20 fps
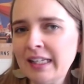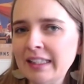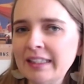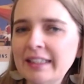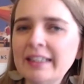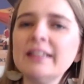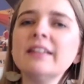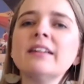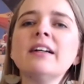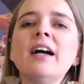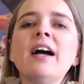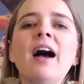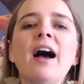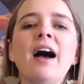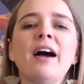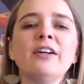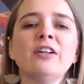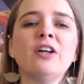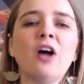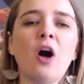a link
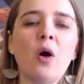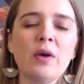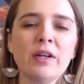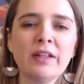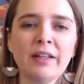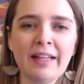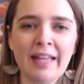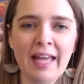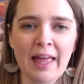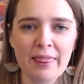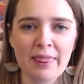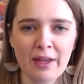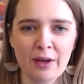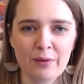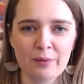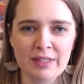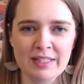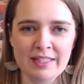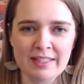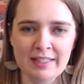and go and get that
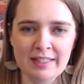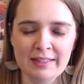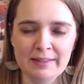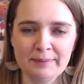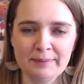receipt.